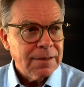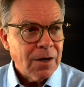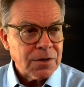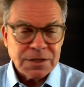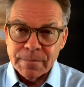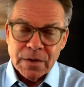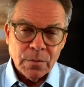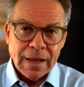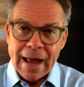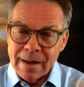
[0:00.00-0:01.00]
or something
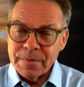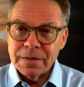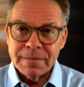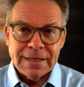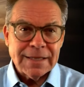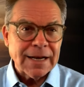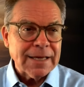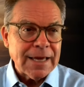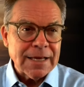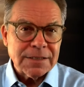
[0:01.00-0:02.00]
will happen to me that I
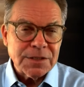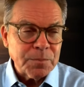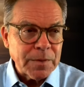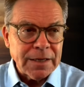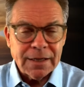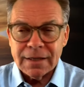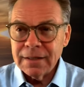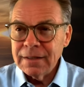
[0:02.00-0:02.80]
can't speak.